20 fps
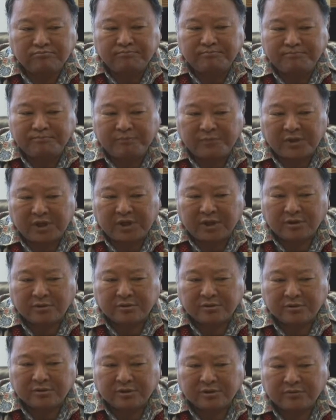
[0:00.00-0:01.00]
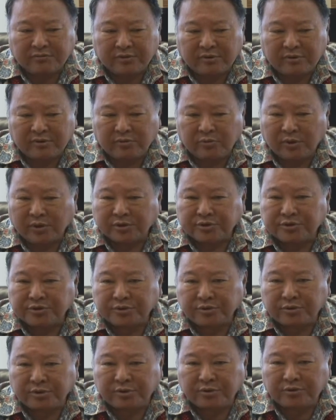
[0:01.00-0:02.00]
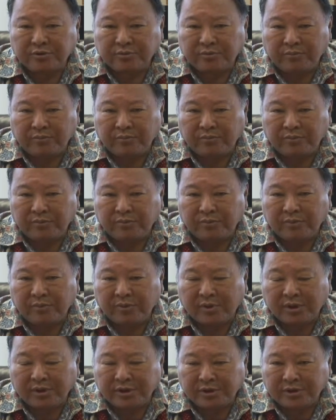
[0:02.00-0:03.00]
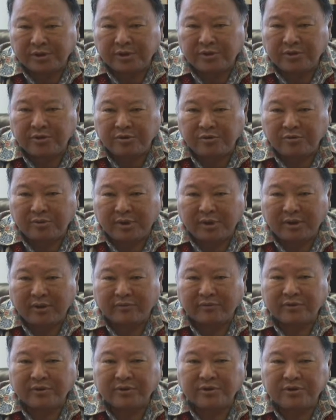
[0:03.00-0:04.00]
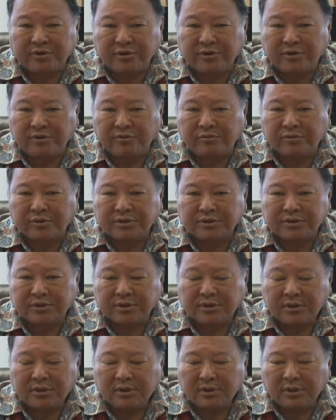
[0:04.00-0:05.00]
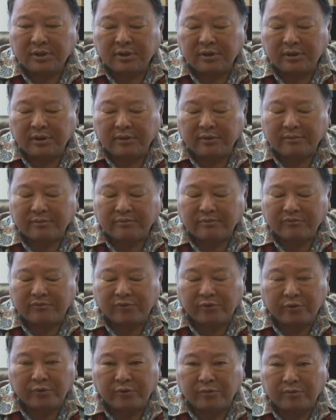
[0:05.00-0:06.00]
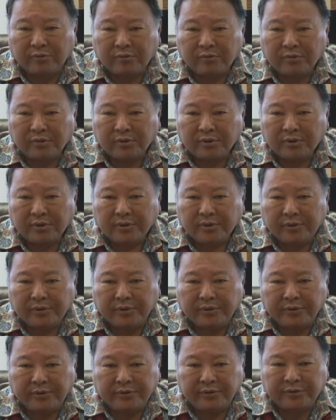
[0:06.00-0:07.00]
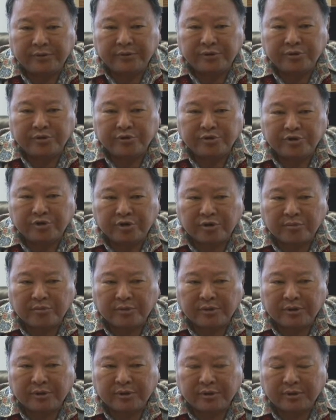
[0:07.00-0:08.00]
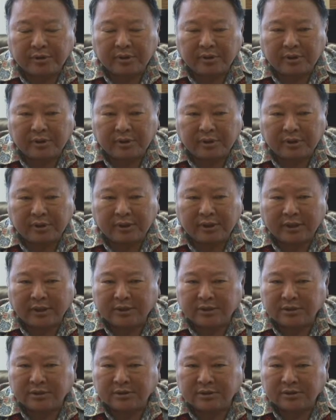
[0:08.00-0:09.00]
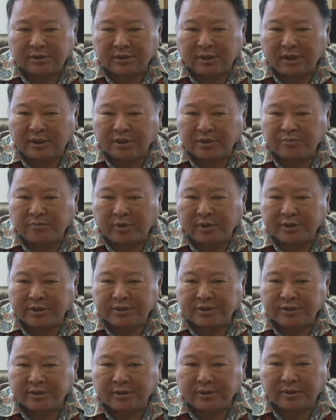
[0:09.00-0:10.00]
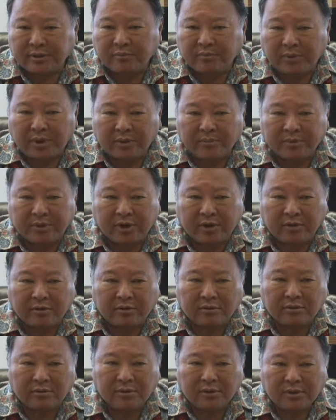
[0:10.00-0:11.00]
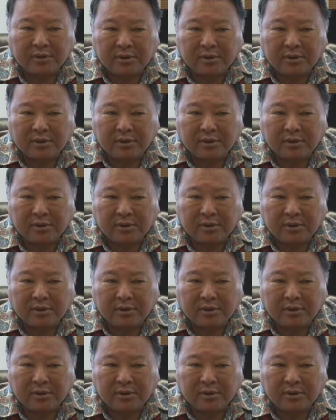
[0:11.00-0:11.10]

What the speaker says: The council is very well suited to continue and have continuous flow. The new chairman elect is Gladys Baisa and Bob Carroll.